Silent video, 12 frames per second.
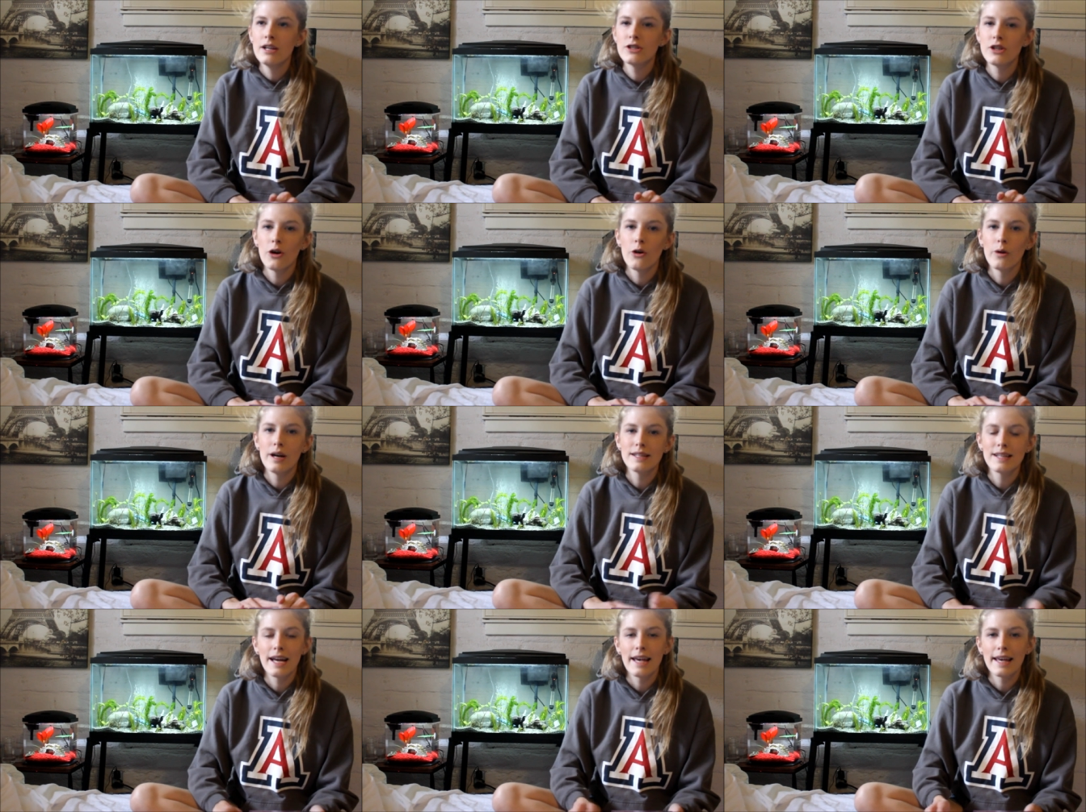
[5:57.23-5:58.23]
So
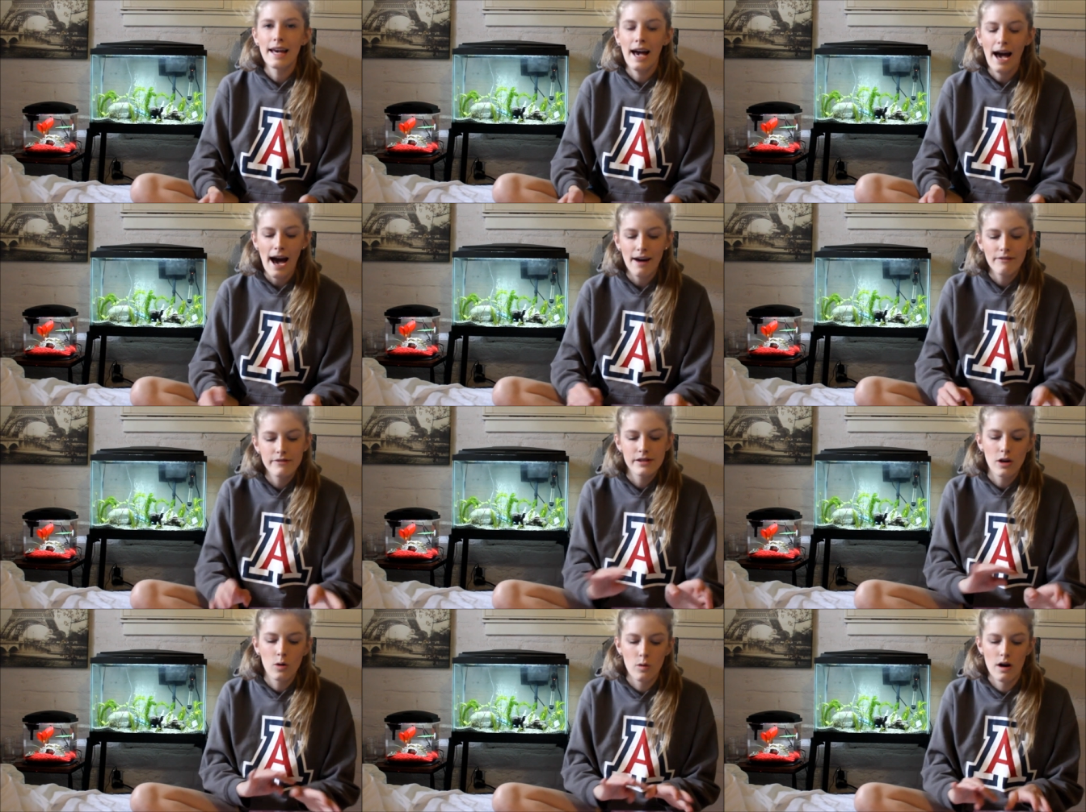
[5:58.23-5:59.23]
it's like half
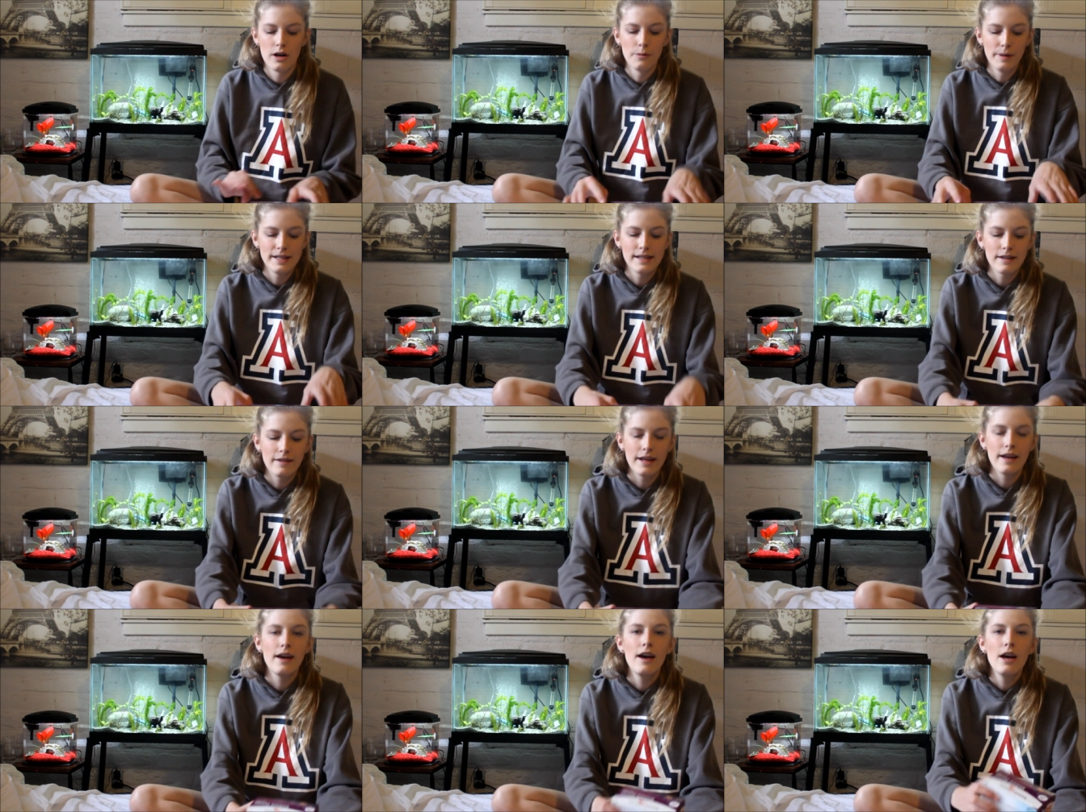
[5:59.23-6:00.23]
salt water basically.